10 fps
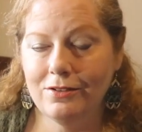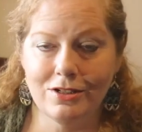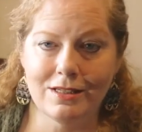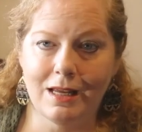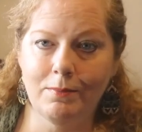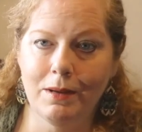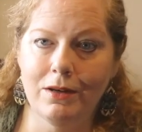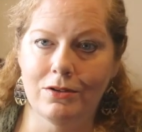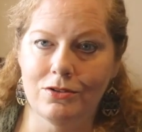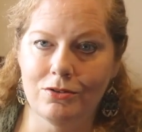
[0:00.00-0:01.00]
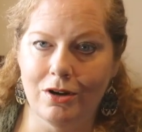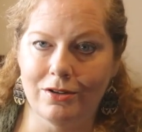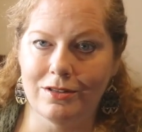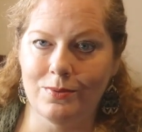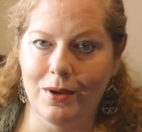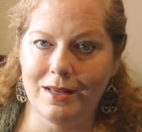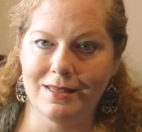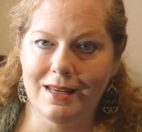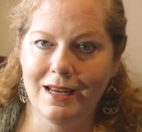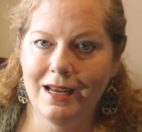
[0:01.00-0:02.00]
just like Peter Strzok's was.